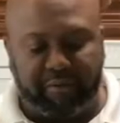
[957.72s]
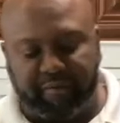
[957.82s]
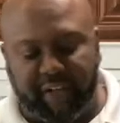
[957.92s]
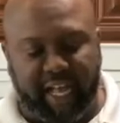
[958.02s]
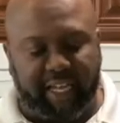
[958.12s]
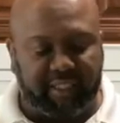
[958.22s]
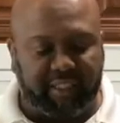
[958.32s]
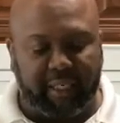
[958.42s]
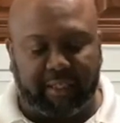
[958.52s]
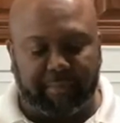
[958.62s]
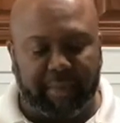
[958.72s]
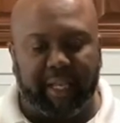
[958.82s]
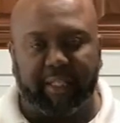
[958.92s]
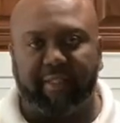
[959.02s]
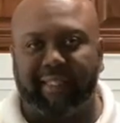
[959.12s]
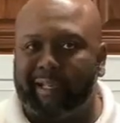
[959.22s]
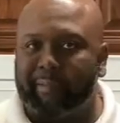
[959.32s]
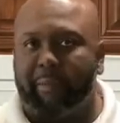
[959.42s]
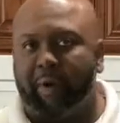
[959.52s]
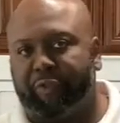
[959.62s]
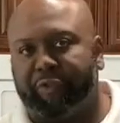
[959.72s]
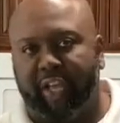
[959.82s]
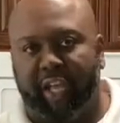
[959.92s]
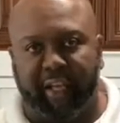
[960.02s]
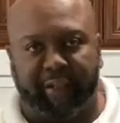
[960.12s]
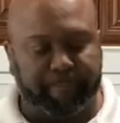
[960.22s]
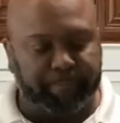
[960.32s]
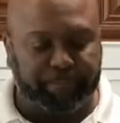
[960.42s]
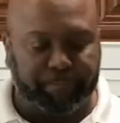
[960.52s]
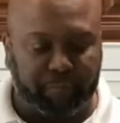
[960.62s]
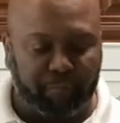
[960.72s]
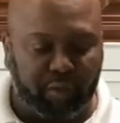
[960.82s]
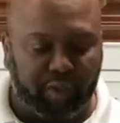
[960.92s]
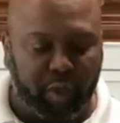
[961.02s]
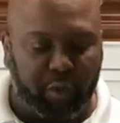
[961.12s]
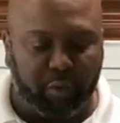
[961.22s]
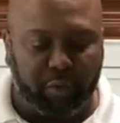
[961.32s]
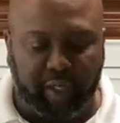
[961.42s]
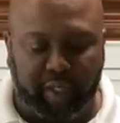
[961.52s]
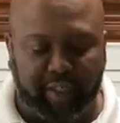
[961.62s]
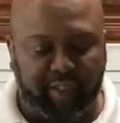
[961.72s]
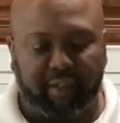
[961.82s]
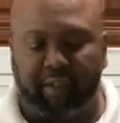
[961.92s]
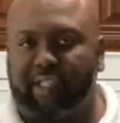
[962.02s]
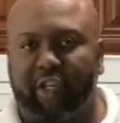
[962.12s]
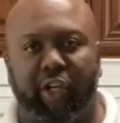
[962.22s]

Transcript: 5 to 6 minutes. Remember, they're thin, so really it's going to